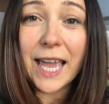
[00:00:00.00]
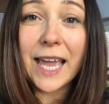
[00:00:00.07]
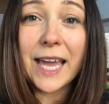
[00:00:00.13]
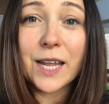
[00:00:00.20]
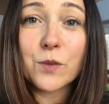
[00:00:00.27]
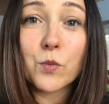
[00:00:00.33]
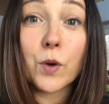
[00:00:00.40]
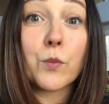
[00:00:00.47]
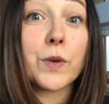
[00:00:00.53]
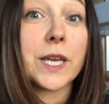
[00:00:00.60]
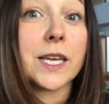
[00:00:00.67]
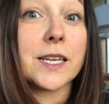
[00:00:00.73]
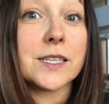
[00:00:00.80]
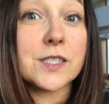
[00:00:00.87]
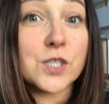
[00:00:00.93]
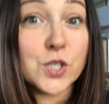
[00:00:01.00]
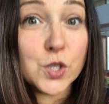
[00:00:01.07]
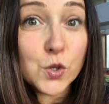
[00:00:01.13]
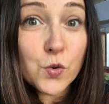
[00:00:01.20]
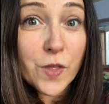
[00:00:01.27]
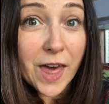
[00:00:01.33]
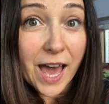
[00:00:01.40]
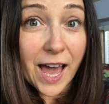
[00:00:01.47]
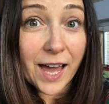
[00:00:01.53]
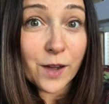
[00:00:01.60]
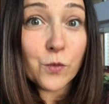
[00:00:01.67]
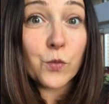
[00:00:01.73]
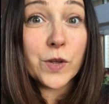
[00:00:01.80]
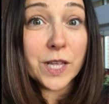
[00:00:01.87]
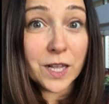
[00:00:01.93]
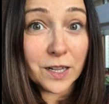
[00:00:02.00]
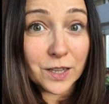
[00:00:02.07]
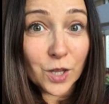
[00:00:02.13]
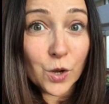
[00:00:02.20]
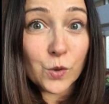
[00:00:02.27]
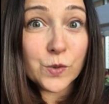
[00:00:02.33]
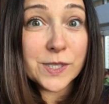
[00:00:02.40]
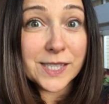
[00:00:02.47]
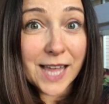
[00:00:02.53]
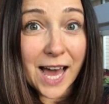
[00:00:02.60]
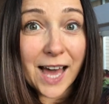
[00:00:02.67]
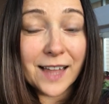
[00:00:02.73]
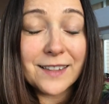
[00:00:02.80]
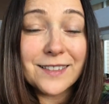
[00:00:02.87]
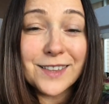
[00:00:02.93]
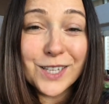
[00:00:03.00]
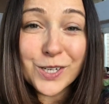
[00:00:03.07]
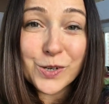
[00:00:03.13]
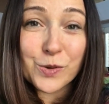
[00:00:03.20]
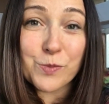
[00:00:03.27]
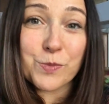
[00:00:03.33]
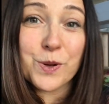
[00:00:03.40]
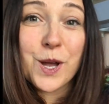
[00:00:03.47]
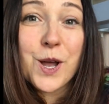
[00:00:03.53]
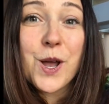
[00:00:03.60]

And when we do that, we close that loop.